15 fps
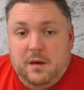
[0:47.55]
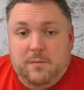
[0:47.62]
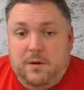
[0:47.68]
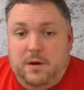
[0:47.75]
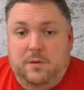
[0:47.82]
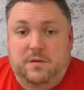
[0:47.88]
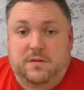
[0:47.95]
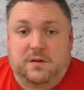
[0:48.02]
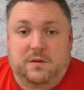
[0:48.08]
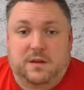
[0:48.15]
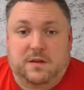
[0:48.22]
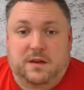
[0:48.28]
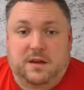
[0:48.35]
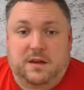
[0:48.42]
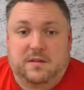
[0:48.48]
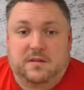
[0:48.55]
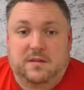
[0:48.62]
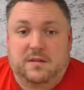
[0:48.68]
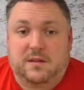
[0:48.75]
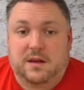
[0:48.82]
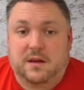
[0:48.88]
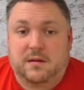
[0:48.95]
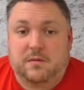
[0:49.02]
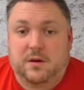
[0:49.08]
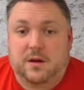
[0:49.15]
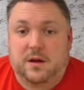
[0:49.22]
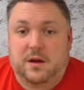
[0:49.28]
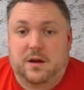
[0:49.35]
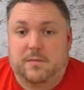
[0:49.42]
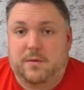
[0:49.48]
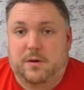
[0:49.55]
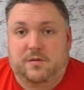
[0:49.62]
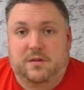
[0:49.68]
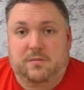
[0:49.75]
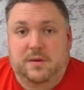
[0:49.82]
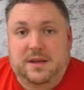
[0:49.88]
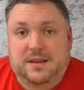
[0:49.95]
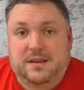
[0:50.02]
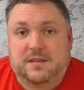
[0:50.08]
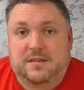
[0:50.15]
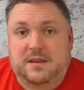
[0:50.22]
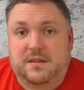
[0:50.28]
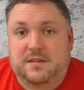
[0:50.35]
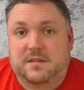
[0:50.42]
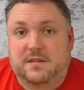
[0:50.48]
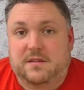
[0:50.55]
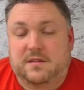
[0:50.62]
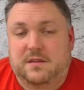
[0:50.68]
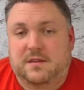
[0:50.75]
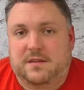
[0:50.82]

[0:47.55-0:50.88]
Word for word: But also in other cases there were multimedia centres,